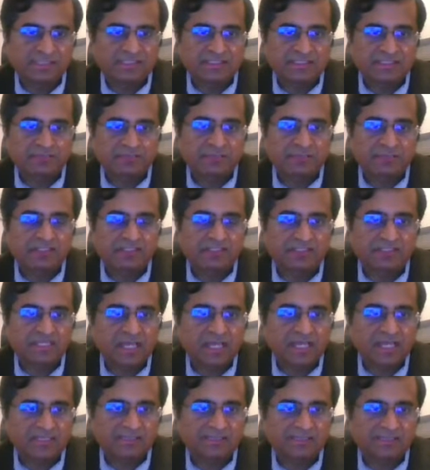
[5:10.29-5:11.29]
ESPs,
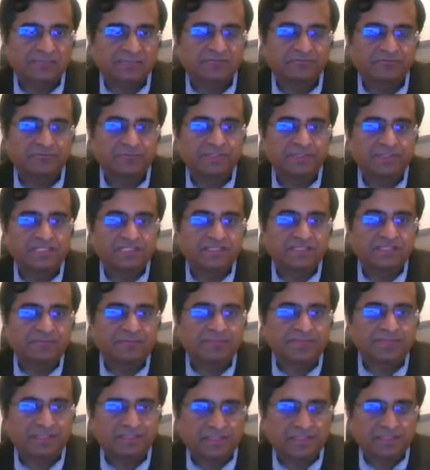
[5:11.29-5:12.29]
gas lift,
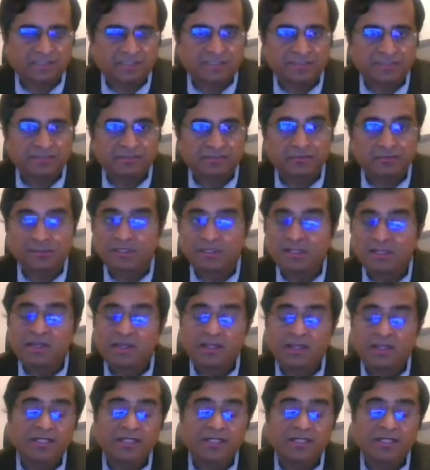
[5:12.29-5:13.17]
PCP, etc.